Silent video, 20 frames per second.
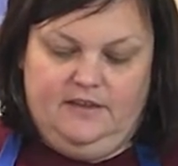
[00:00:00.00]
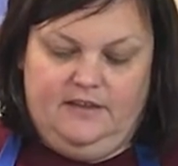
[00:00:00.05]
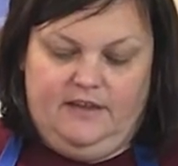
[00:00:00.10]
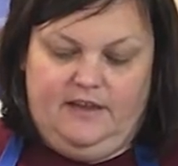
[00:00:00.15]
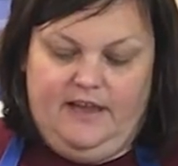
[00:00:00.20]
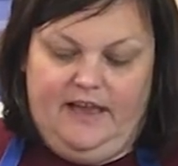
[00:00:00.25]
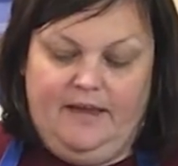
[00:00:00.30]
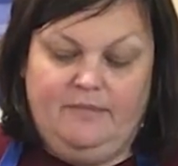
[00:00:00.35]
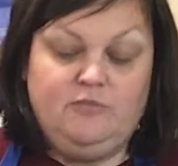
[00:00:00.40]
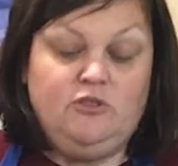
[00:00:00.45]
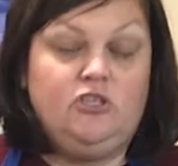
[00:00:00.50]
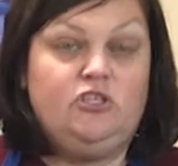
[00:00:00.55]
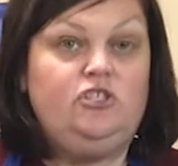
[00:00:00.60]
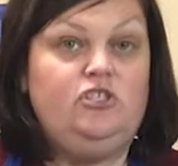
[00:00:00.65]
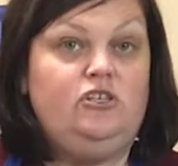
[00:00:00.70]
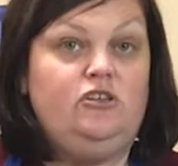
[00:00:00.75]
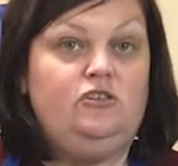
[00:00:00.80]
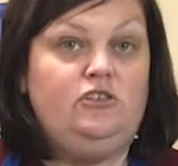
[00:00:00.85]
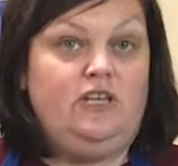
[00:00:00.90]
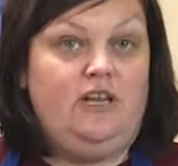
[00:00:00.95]
Now I'm
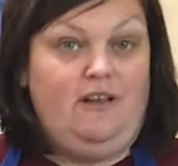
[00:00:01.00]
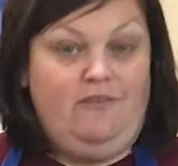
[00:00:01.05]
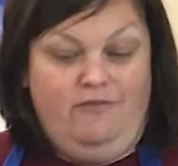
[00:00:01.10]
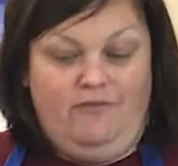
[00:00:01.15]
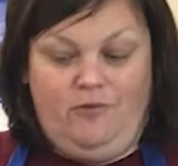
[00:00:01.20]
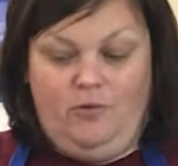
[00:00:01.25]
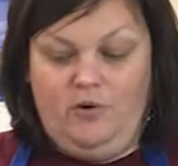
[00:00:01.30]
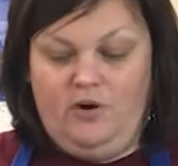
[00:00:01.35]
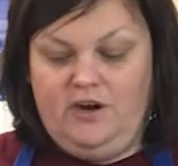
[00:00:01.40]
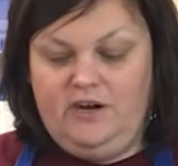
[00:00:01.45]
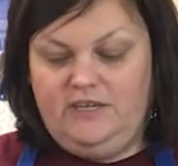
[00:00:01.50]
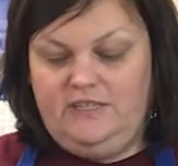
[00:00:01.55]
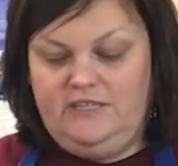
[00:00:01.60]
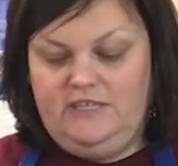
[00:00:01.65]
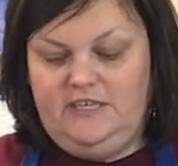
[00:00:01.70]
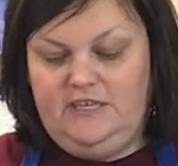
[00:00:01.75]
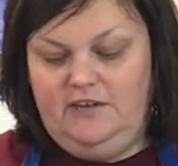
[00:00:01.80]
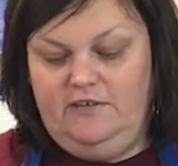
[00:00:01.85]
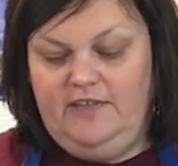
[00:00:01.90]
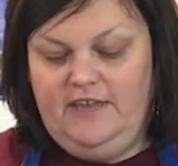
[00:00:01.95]
just using a fork
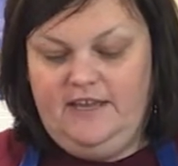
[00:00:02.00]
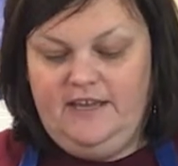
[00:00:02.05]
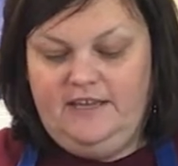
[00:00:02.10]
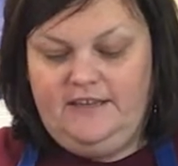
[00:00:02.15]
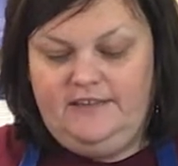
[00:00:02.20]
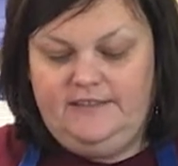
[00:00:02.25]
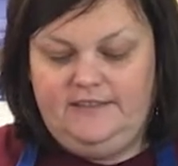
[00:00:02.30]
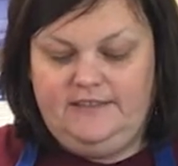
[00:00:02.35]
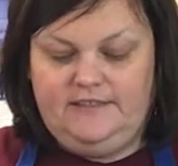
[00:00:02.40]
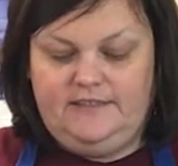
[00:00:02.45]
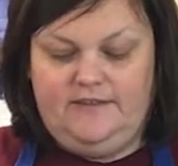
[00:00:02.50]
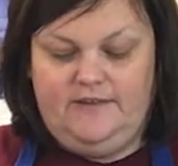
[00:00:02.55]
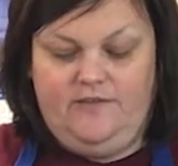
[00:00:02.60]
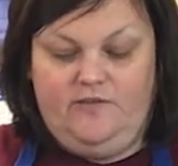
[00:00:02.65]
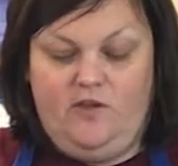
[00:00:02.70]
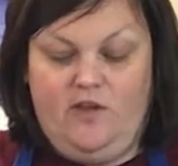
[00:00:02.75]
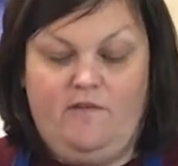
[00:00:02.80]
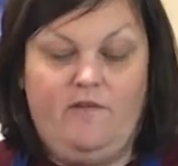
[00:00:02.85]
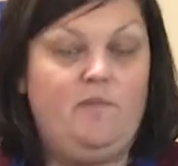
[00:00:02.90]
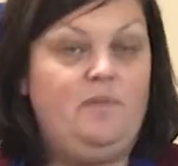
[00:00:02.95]
to do this.
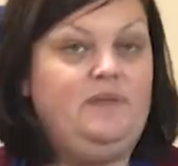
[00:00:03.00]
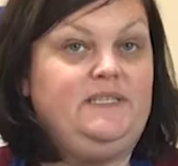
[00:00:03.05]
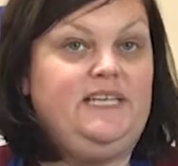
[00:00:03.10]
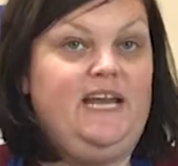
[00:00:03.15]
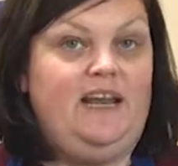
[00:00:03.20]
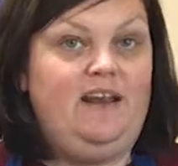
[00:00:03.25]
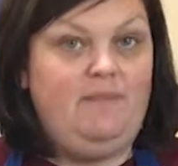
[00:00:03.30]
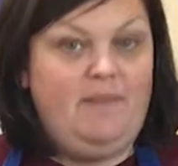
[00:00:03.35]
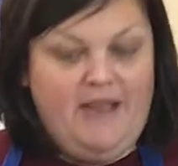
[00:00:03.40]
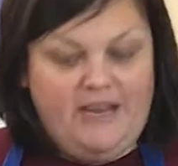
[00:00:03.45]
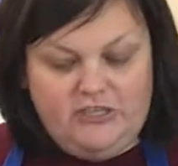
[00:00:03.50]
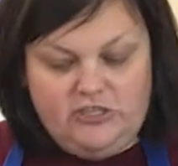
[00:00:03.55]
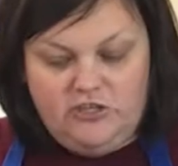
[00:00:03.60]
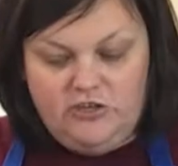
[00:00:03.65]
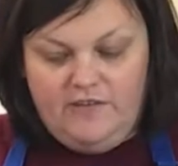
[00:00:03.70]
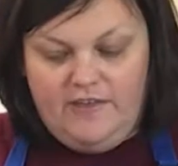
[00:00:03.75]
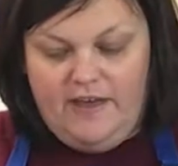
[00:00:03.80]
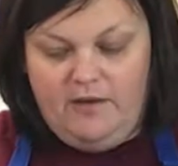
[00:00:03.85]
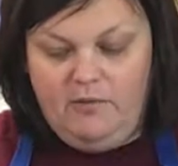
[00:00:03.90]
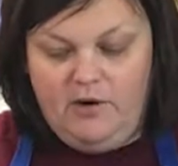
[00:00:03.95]
If you have a potato
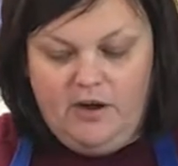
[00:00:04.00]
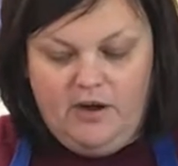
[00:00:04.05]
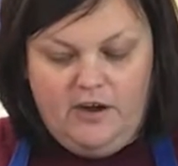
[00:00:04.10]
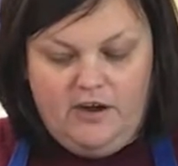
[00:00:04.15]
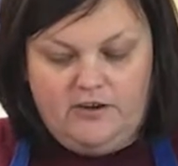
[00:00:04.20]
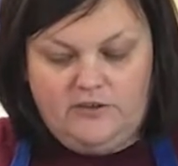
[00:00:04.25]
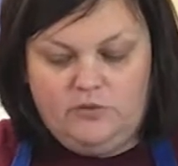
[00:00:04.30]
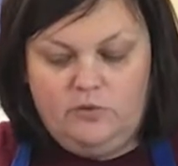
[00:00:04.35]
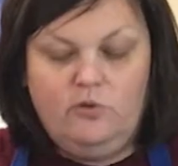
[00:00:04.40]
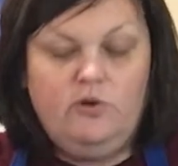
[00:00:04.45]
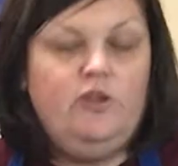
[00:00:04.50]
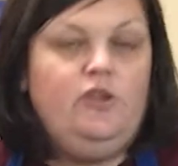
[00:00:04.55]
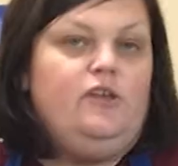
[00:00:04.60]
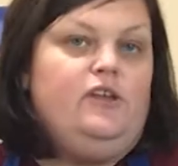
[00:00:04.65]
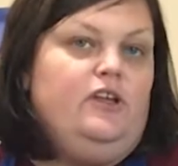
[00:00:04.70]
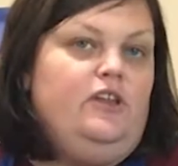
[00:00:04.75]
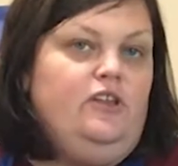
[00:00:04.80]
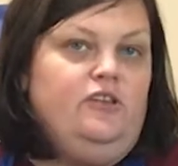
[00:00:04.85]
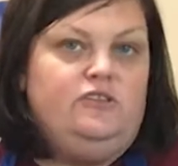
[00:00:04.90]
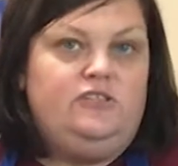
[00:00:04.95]
masher, that works, or you
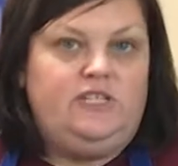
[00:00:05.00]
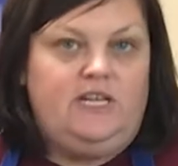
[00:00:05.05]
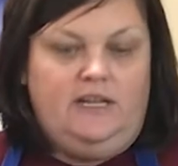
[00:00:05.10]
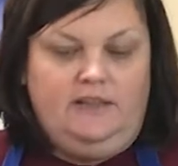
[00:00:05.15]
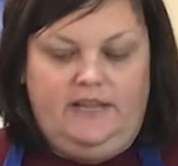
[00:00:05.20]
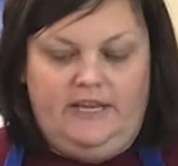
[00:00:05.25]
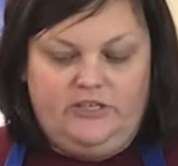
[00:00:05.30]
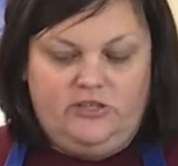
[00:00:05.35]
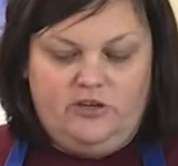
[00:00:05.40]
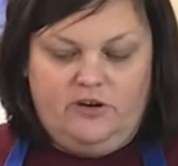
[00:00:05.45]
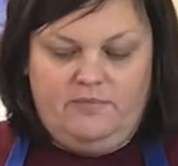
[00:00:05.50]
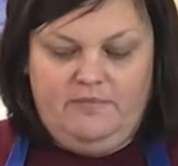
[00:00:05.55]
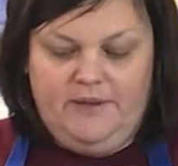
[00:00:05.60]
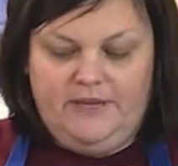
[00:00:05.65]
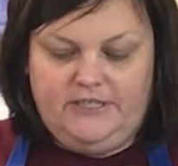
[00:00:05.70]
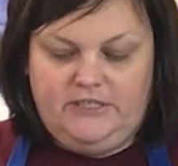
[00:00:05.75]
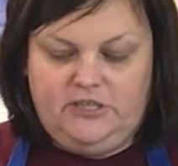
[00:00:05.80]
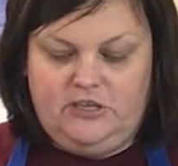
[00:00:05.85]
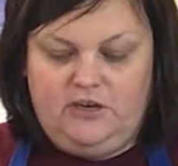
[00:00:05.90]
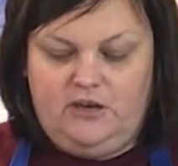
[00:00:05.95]
can use an electric
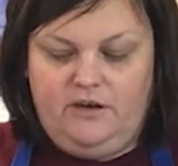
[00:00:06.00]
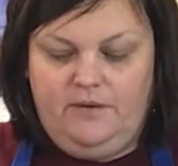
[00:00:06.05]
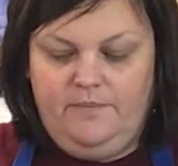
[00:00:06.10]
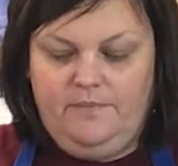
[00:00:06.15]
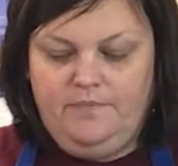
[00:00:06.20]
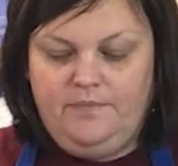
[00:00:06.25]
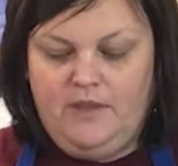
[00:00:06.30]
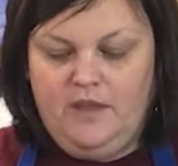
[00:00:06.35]
mixer.